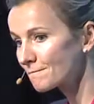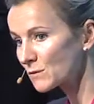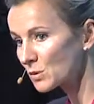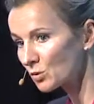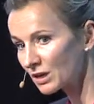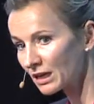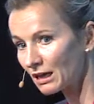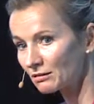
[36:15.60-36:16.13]

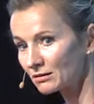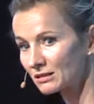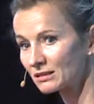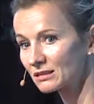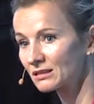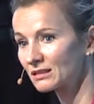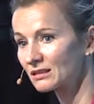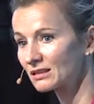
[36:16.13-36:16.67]
what
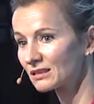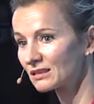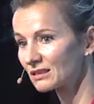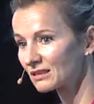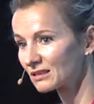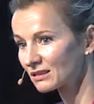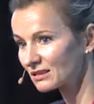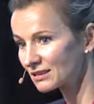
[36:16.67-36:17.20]
else?
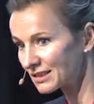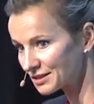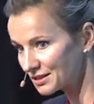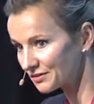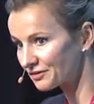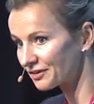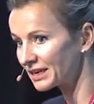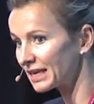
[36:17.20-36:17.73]

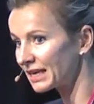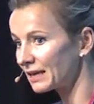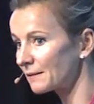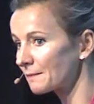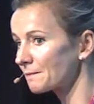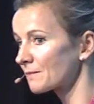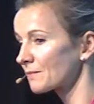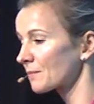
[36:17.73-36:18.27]
Schizophrenia,
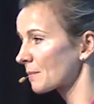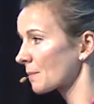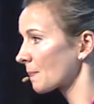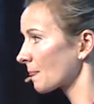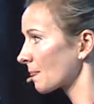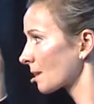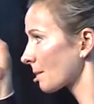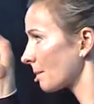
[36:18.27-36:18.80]

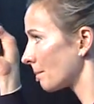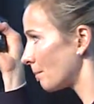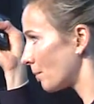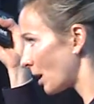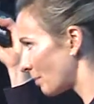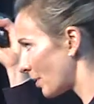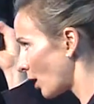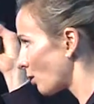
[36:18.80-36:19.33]

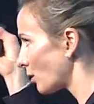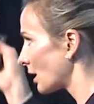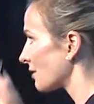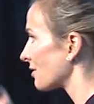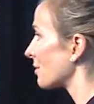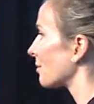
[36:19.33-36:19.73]
bipolar, the